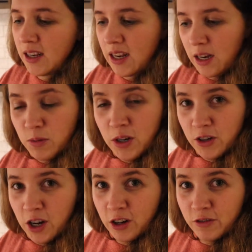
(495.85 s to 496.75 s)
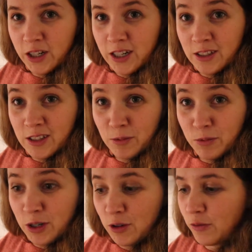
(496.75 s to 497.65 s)
eat when you're hungry and stop
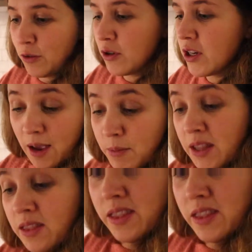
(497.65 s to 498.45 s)
when you're full. I mean,